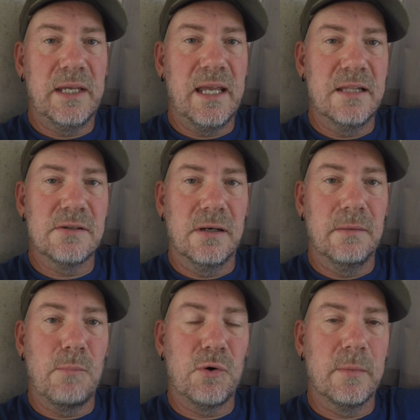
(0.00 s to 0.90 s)
kids
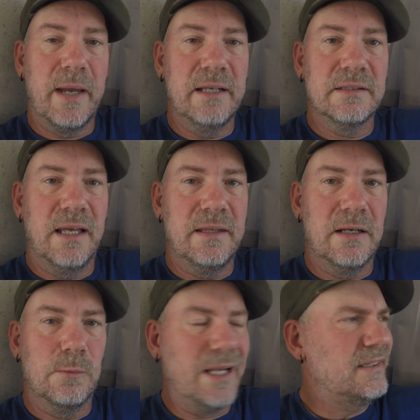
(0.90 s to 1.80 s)
on motorbikes, and
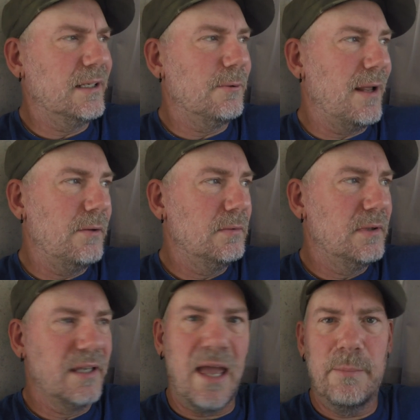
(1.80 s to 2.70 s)
they're racing around
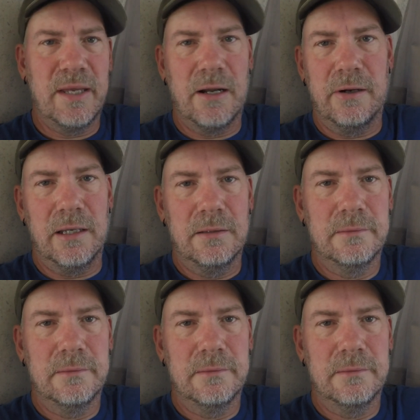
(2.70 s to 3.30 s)
the camping area.